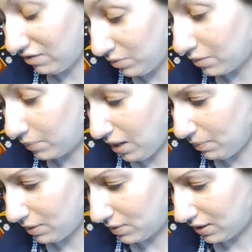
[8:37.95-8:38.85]
me a
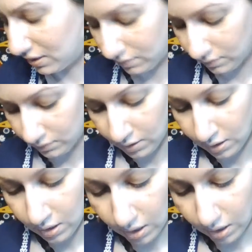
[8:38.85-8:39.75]
bobby pin.
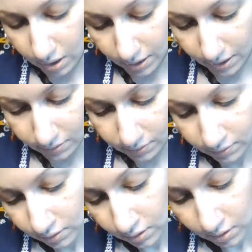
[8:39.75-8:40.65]
Alright.
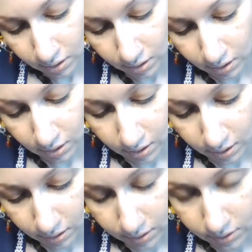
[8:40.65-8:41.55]

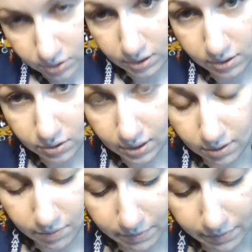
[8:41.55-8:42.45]
So then you take your
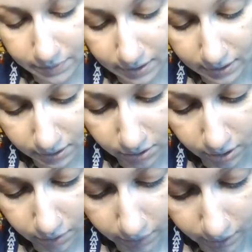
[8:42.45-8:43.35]
bobby pin and you
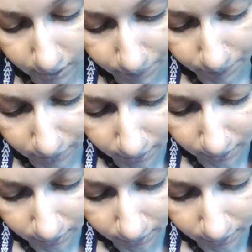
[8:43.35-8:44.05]
go up the